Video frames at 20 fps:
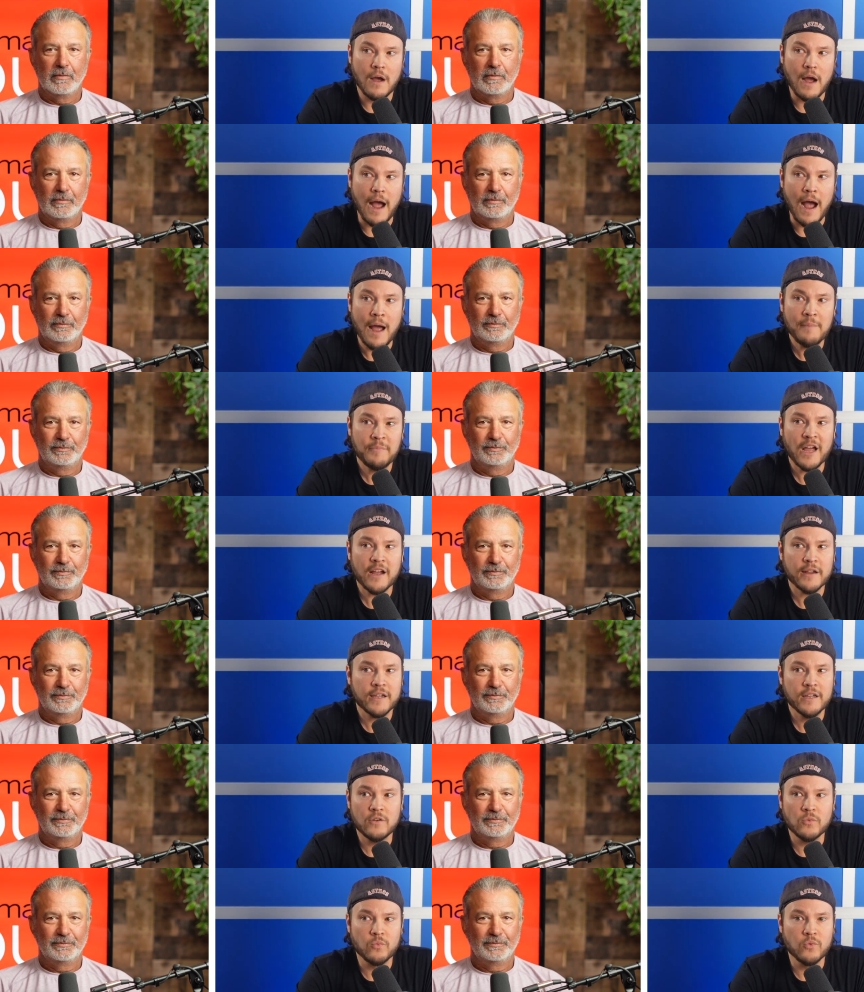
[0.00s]
Speaker 1: I'm
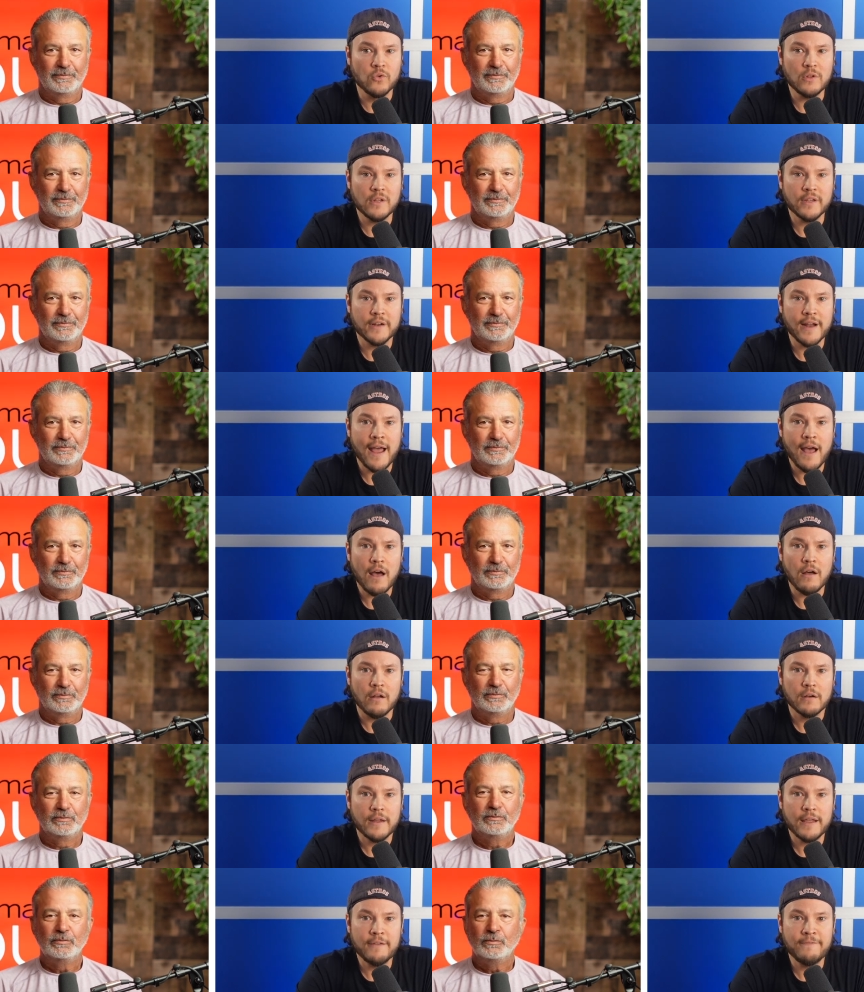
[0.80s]
not going to rule it
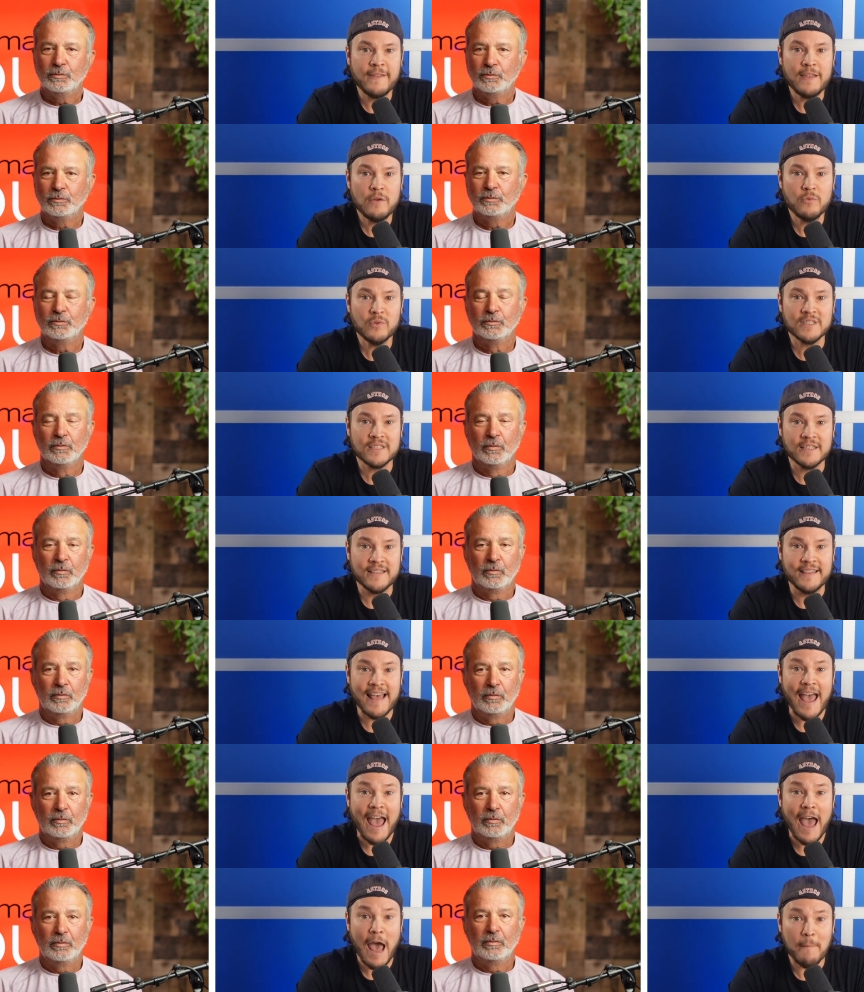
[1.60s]
out. If he was
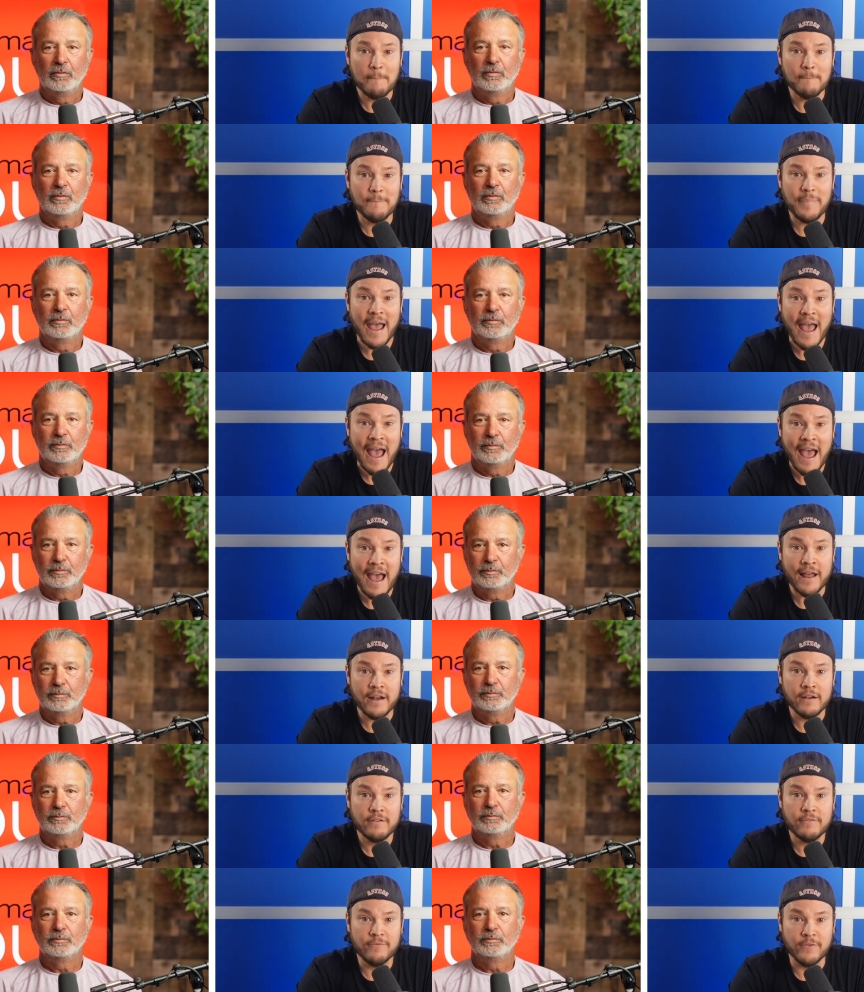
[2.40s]
that
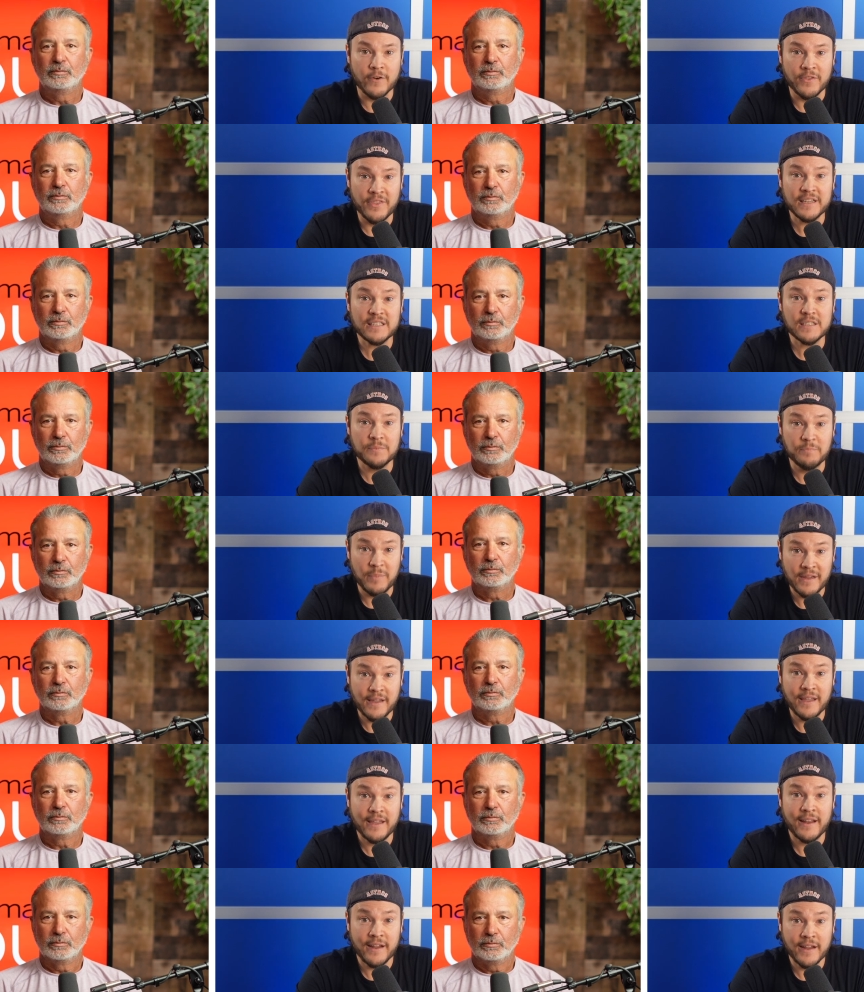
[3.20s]
bad for this
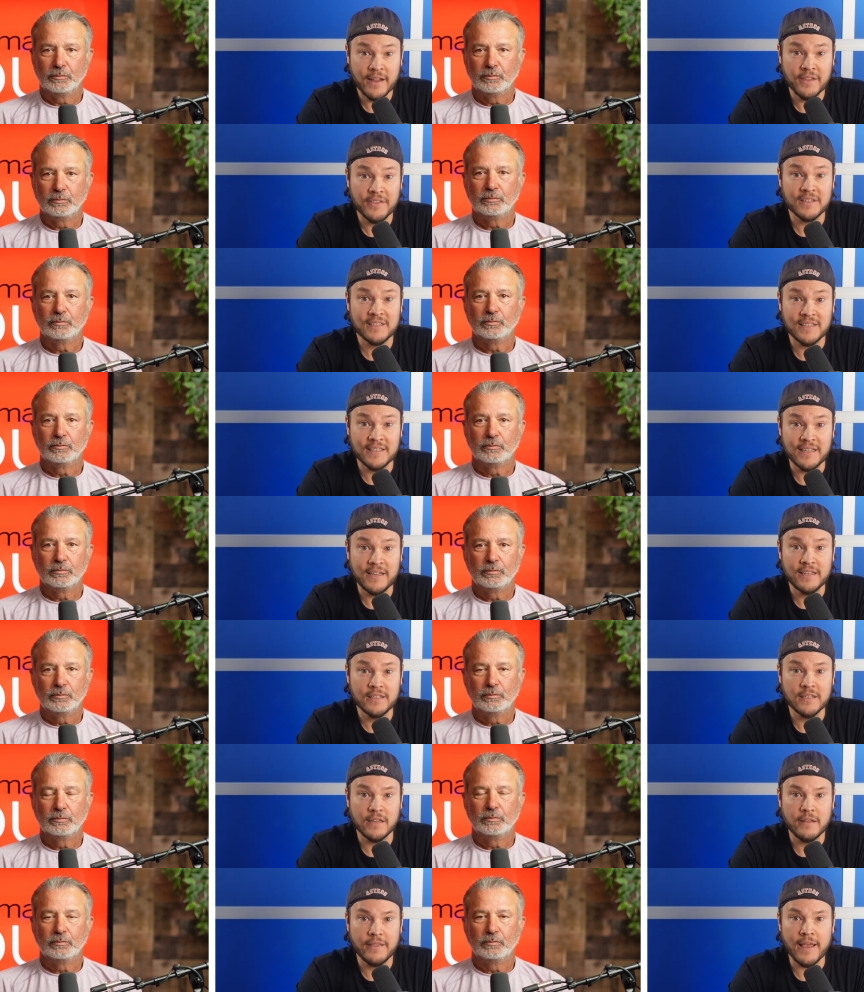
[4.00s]
beginning of the
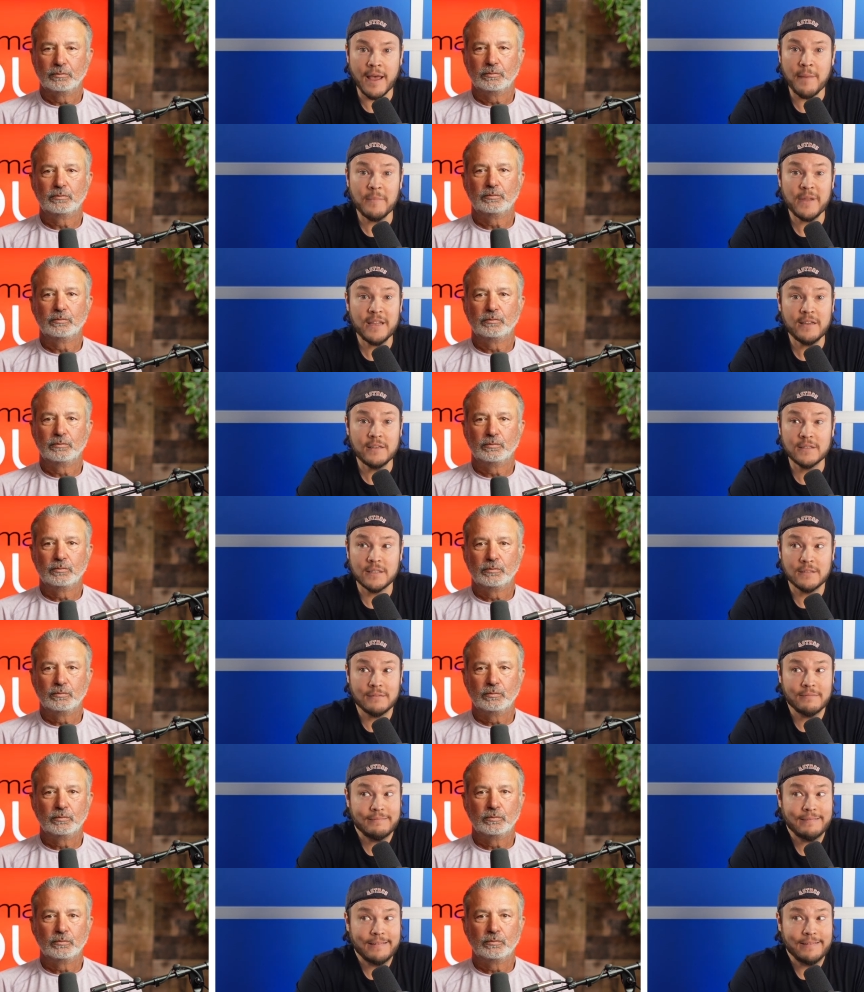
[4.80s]
season, that
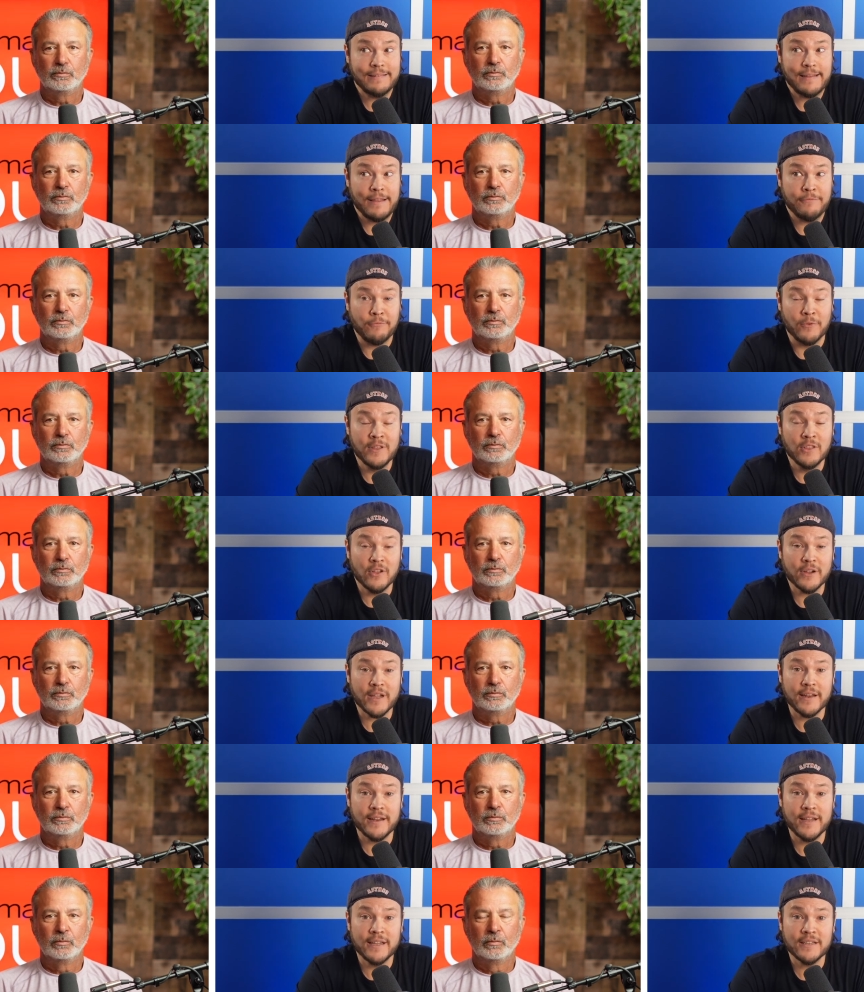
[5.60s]
means if we
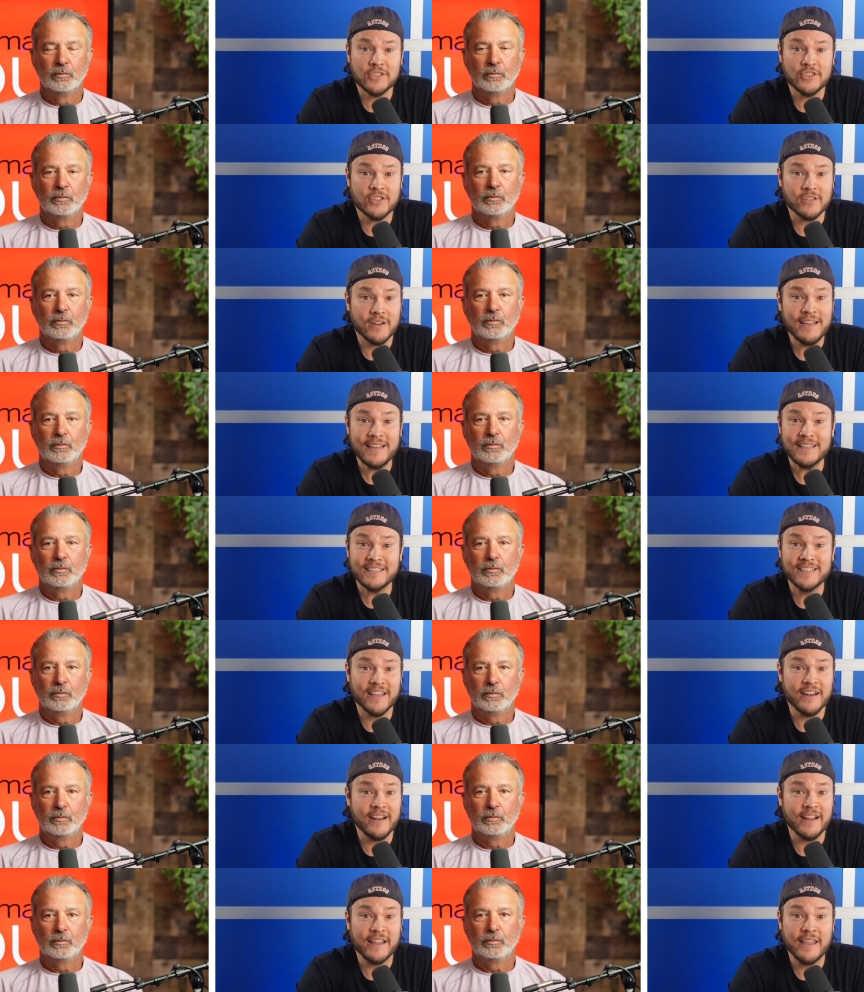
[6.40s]
look at history, he's going to